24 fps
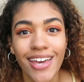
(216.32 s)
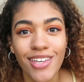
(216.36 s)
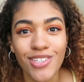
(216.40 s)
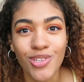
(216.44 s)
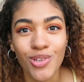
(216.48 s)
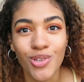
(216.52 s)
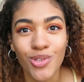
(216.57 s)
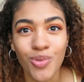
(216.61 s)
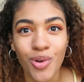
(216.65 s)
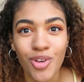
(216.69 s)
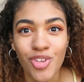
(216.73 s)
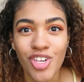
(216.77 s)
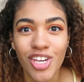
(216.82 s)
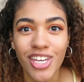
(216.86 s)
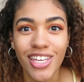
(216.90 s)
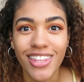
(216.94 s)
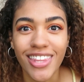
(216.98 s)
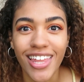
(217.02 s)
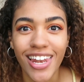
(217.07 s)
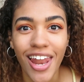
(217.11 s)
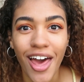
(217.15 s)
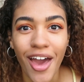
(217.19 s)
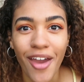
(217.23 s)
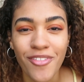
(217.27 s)
guess who's
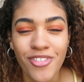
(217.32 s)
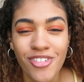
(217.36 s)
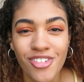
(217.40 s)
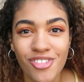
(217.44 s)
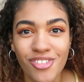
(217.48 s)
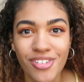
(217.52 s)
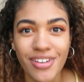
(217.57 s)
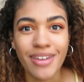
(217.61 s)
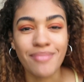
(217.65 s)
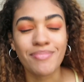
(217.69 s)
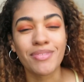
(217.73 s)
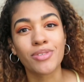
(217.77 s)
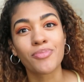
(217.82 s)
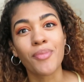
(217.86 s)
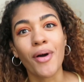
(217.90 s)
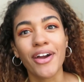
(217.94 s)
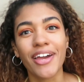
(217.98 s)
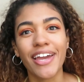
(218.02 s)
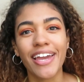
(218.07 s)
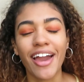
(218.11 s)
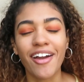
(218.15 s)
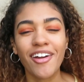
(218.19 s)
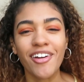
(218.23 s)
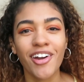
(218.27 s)
watching the live stream? It's
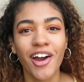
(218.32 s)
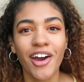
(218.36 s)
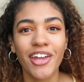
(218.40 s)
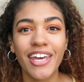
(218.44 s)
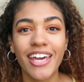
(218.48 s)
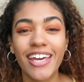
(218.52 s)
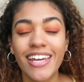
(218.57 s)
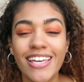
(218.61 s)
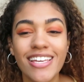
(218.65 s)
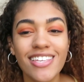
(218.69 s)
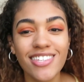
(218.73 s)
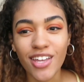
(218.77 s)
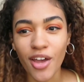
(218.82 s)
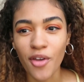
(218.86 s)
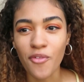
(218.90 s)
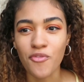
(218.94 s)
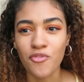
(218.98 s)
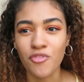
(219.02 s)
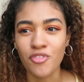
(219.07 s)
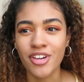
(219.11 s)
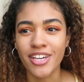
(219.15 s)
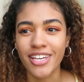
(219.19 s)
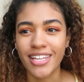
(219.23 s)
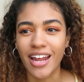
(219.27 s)
mocking Ariana. And he started
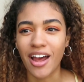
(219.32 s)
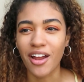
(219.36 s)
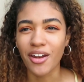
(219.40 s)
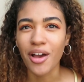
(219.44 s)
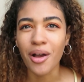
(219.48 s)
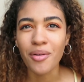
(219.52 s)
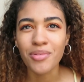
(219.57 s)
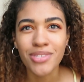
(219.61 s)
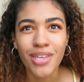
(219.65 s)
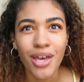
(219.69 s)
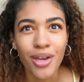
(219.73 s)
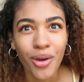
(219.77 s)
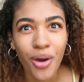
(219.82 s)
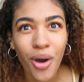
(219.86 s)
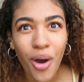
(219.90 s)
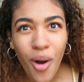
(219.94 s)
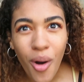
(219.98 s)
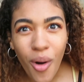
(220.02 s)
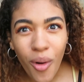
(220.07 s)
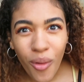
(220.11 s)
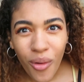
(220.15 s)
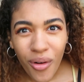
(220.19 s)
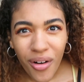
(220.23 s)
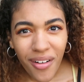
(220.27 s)
freaking out. And I was like,
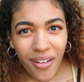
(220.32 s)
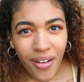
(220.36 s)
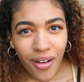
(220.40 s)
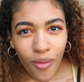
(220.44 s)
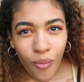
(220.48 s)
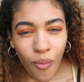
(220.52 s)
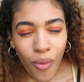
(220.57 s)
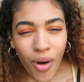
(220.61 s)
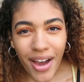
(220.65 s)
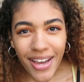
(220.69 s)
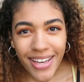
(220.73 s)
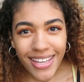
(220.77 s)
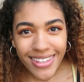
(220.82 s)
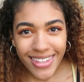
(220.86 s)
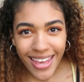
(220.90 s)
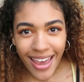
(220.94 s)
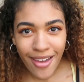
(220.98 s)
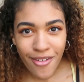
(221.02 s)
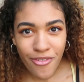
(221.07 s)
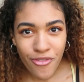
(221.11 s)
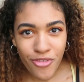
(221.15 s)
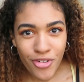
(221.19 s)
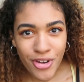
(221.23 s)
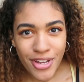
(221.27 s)
why are
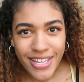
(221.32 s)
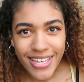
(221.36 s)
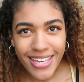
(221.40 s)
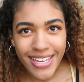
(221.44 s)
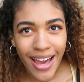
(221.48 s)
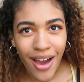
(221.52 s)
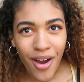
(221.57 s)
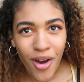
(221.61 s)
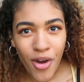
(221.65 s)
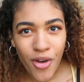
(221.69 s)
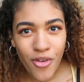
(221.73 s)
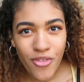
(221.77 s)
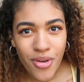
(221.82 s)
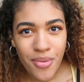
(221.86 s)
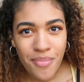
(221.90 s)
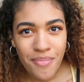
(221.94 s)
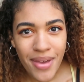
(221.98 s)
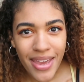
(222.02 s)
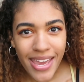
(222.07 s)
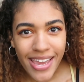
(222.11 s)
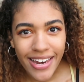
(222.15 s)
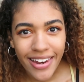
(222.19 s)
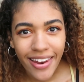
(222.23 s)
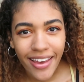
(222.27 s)
they freaking out over
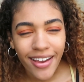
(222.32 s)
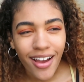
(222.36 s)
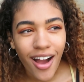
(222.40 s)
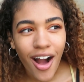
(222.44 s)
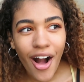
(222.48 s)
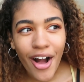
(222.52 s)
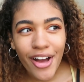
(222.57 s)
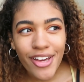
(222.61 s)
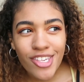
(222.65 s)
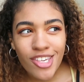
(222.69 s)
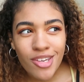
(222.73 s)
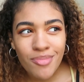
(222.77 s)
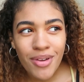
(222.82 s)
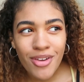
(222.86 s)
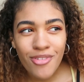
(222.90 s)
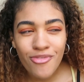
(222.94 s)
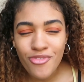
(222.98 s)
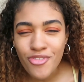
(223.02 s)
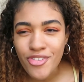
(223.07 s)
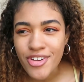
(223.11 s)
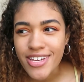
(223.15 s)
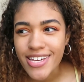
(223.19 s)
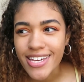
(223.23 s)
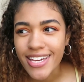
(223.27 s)
me? Like, I should be
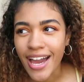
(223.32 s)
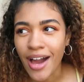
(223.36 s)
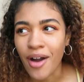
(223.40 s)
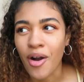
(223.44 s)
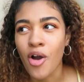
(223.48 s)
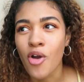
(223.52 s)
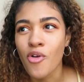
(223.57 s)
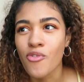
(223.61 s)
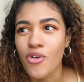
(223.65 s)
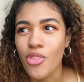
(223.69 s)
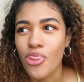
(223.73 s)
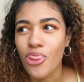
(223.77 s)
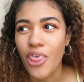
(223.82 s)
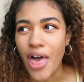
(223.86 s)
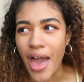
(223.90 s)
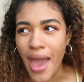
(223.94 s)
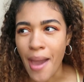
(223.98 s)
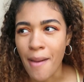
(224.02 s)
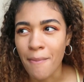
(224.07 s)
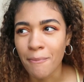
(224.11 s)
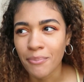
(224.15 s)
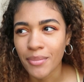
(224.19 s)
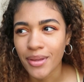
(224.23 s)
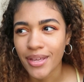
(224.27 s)
freaking out over
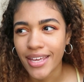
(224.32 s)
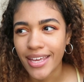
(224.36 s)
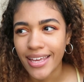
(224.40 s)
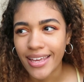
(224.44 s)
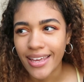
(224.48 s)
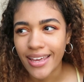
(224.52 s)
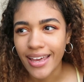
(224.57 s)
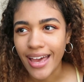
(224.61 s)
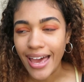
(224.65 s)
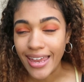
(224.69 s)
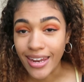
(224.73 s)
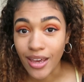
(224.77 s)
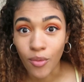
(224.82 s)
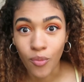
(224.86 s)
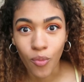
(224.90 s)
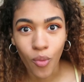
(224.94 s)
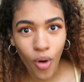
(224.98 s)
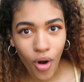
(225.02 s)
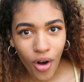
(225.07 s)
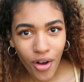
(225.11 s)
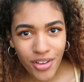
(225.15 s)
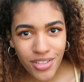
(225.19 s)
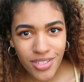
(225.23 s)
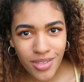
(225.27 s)
them. And I
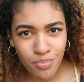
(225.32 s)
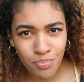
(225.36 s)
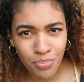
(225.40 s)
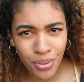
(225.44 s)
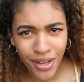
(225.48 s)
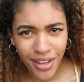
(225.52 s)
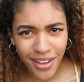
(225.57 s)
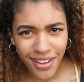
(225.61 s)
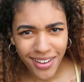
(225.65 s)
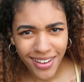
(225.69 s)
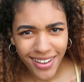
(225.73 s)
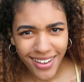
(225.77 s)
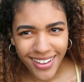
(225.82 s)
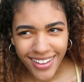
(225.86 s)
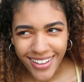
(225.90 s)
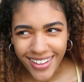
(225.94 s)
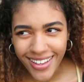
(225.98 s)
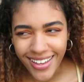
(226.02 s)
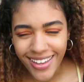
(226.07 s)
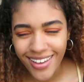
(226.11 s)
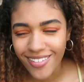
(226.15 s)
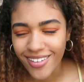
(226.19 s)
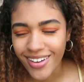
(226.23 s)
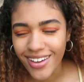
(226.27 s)
was, but
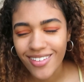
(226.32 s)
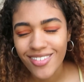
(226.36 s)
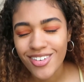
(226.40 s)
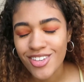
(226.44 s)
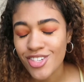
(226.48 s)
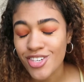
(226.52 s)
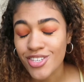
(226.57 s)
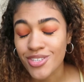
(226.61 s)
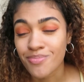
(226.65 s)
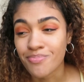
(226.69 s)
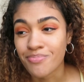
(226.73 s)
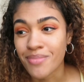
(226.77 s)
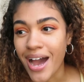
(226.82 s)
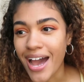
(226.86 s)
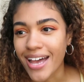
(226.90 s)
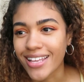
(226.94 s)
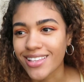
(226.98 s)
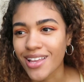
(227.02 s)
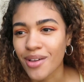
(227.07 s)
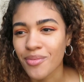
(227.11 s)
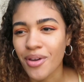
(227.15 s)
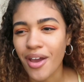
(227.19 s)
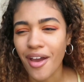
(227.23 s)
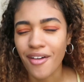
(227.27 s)
it, it was just
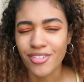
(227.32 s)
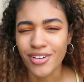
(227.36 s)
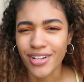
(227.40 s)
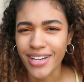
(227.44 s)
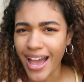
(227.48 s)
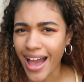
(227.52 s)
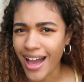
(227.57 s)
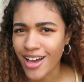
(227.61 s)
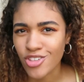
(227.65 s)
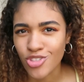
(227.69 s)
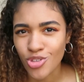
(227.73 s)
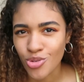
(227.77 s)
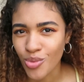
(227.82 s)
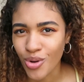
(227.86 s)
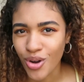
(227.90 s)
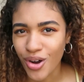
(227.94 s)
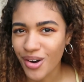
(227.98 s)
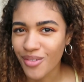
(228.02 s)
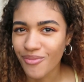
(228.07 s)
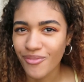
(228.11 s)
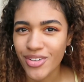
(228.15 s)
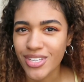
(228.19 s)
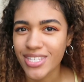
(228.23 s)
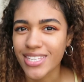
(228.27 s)
mad. Like, we are having a casual
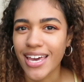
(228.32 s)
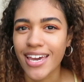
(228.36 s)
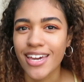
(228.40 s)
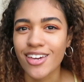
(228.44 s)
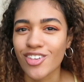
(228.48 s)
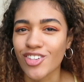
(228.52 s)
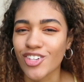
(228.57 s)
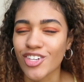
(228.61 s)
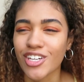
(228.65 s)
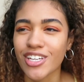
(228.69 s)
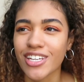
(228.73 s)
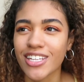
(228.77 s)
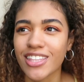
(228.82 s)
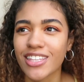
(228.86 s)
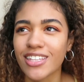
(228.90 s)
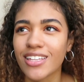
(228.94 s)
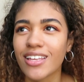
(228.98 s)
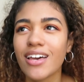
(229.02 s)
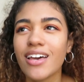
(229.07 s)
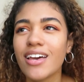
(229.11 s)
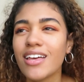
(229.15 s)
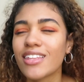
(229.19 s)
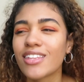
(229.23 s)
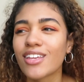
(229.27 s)
conversation in
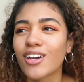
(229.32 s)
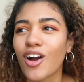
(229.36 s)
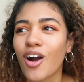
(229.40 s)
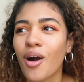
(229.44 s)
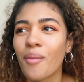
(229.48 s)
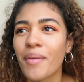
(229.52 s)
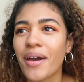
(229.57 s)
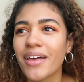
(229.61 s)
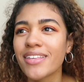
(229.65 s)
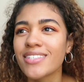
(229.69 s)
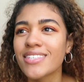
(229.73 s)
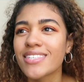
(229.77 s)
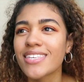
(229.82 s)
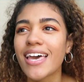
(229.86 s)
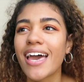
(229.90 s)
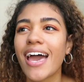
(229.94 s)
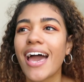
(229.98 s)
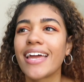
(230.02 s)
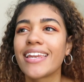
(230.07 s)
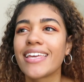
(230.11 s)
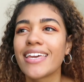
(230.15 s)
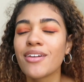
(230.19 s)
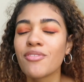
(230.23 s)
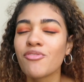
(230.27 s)
the comments.
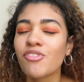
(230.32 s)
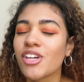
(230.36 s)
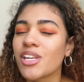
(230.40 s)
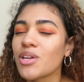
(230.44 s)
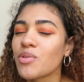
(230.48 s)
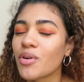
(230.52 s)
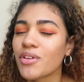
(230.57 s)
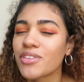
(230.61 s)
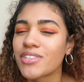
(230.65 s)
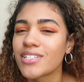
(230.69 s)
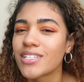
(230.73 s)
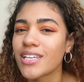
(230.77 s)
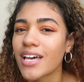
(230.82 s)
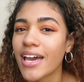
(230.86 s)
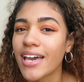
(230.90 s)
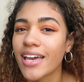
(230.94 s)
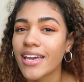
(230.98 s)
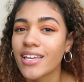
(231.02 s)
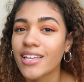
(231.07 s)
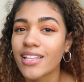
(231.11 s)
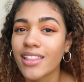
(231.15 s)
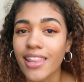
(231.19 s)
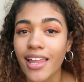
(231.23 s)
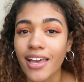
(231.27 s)
And he really wanted
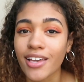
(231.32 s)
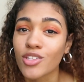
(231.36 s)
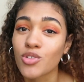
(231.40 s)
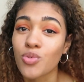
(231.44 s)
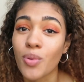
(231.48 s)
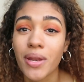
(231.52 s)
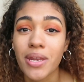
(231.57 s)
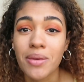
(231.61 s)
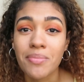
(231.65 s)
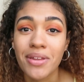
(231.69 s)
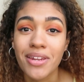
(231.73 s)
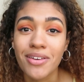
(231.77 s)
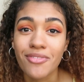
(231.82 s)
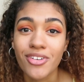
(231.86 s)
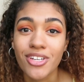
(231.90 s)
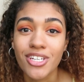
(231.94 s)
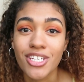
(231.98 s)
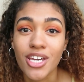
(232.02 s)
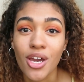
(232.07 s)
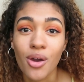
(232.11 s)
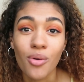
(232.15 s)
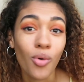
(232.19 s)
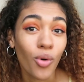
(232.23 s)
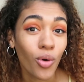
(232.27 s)
a, like, 20 minute
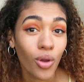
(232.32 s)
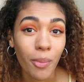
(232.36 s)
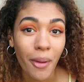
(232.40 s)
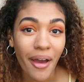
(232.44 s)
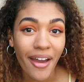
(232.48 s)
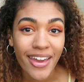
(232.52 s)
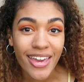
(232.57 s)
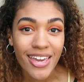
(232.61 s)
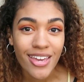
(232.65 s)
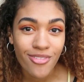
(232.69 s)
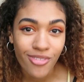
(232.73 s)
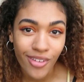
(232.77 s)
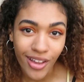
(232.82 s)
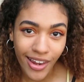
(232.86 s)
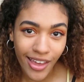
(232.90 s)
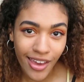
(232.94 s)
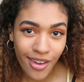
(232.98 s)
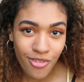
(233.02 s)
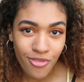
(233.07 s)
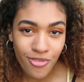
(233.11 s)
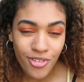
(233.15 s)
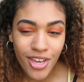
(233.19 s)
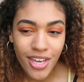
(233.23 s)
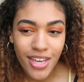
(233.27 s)
video all about
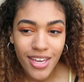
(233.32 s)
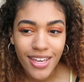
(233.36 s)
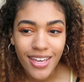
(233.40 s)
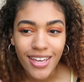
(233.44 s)
Heathcliffe.